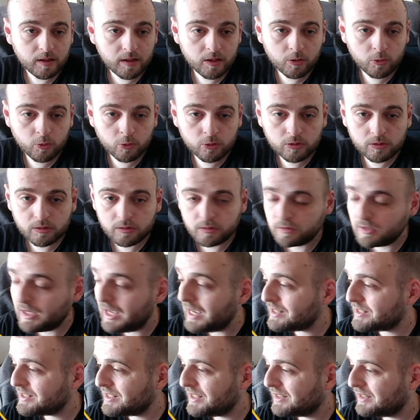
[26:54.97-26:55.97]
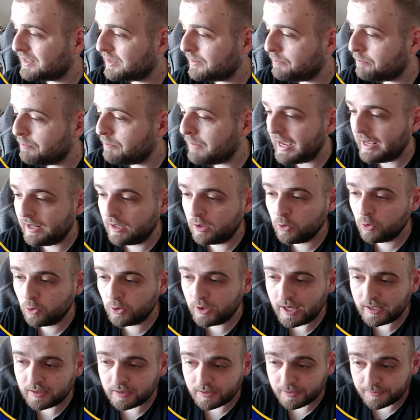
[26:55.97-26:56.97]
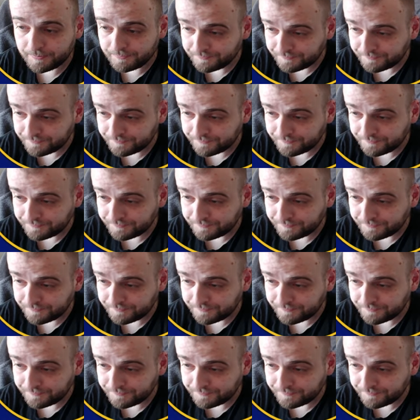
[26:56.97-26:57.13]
a good asset may look at.